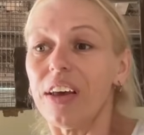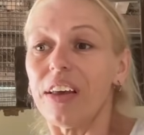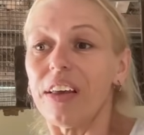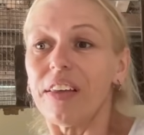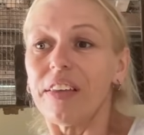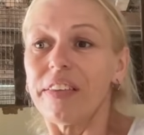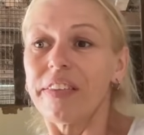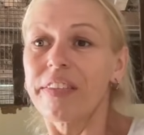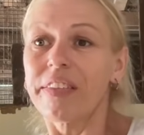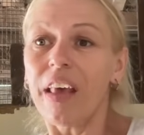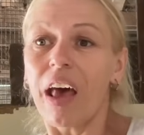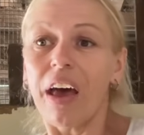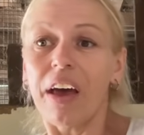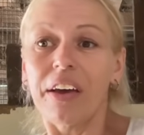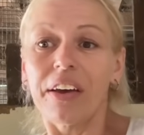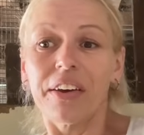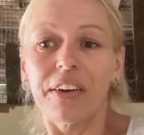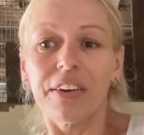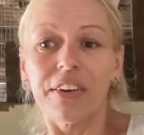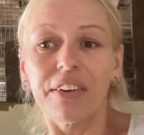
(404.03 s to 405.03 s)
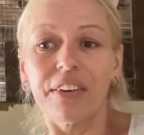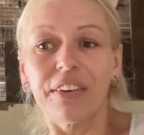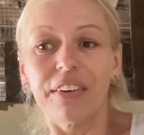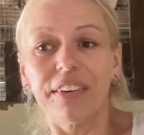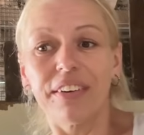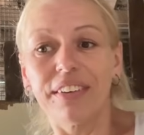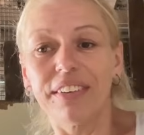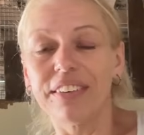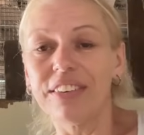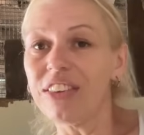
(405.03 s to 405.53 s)
So
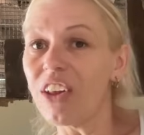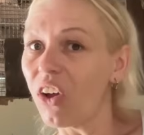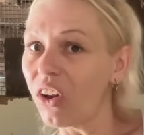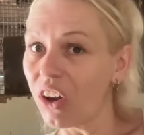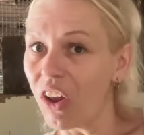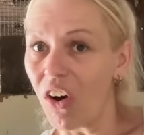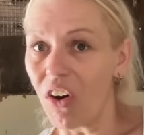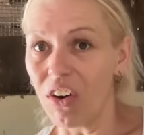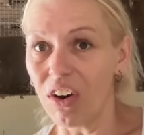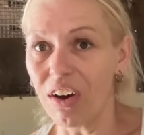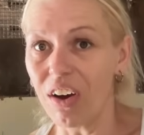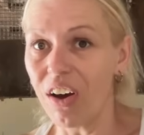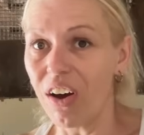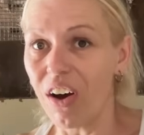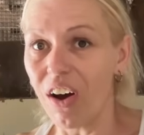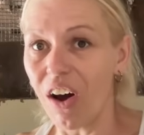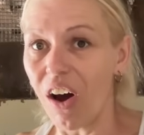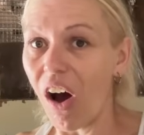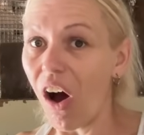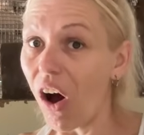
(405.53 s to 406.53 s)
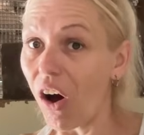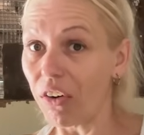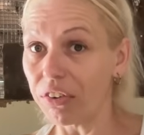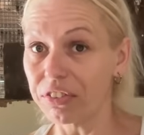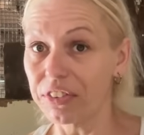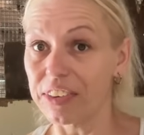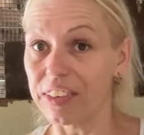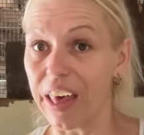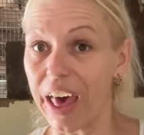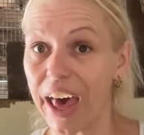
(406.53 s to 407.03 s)
not long
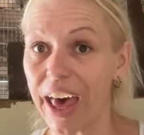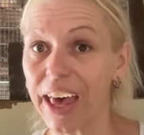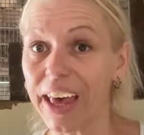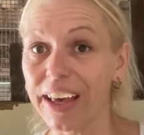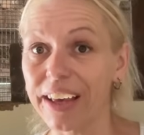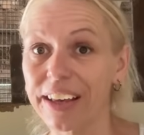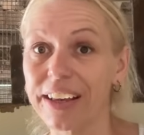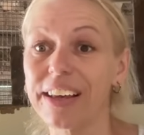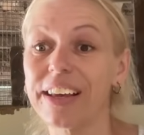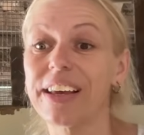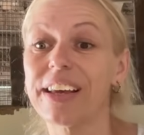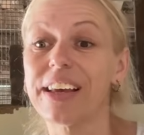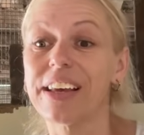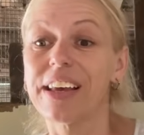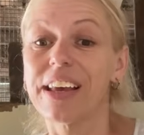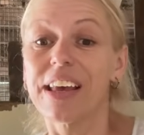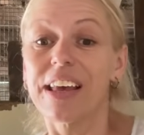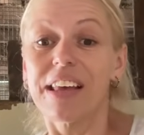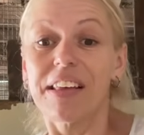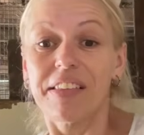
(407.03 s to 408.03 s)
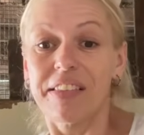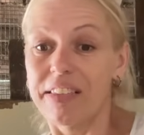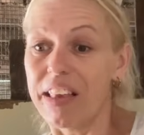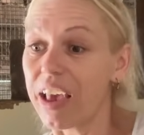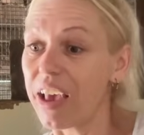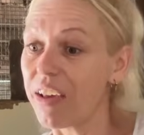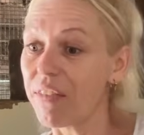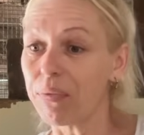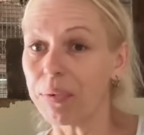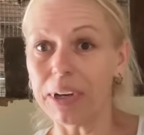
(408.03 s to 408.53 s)
after that,
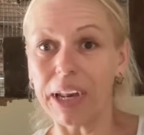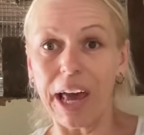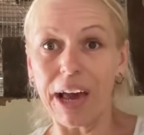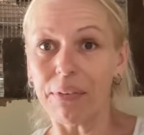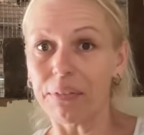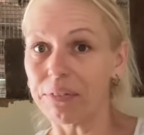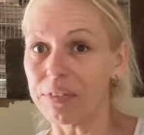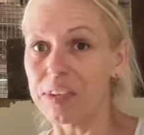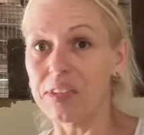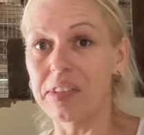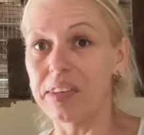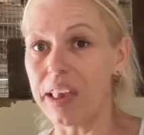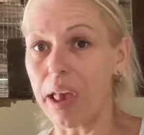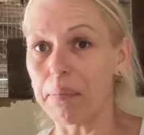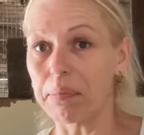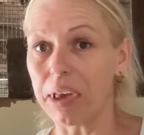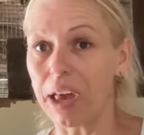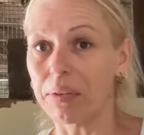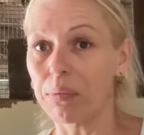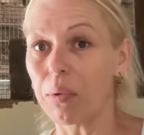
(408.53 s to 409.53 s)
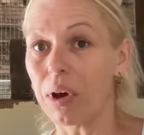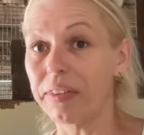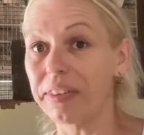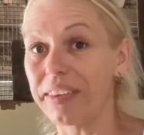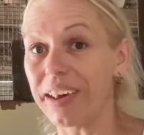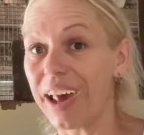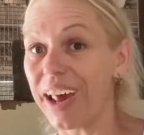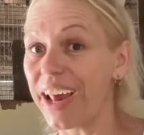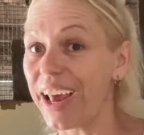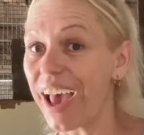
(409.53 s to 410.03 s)
Steve went out with his stepdad one
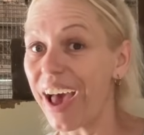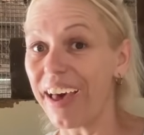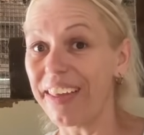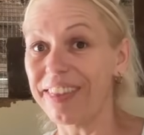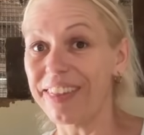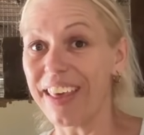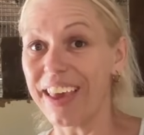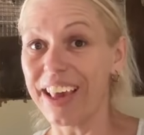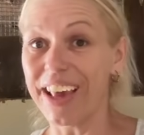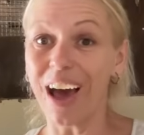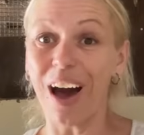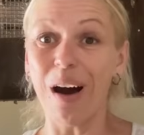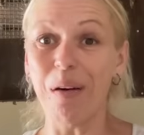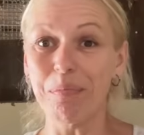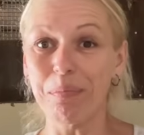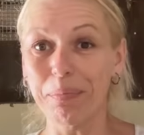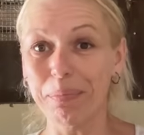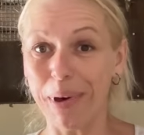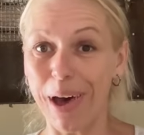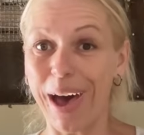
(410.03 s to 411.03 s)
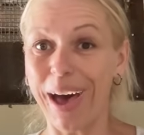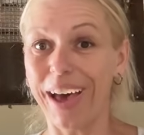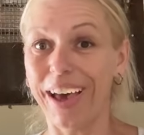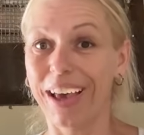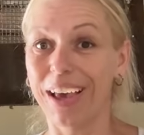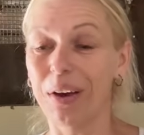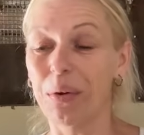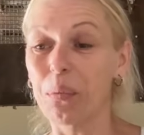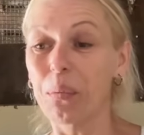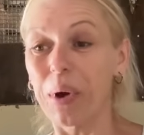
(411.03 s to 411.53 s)
day and they come
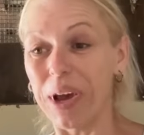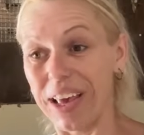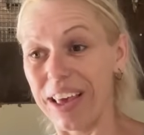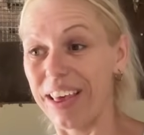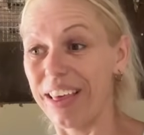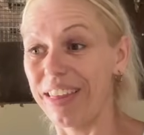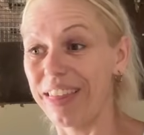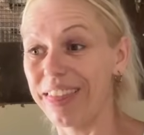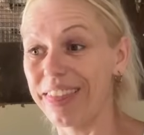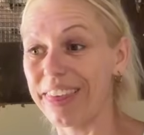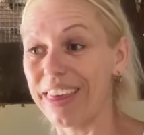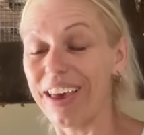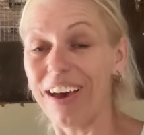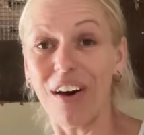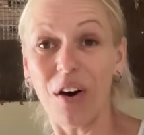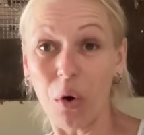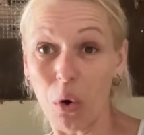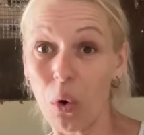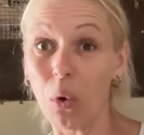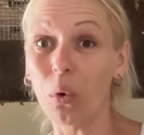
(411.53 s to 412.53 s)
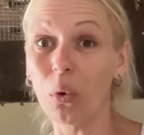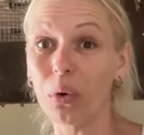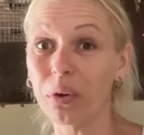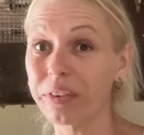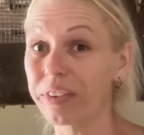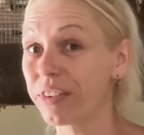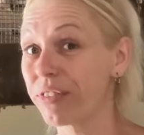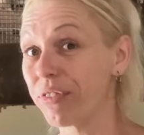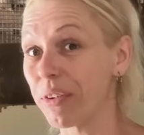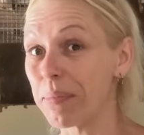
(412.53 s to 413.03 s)
back with a
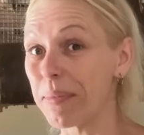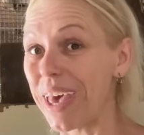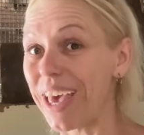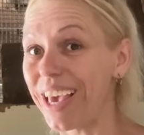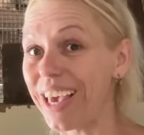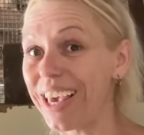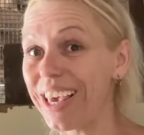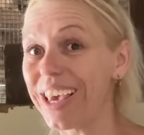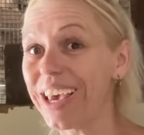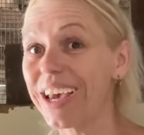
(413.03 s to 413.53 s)
horse for me.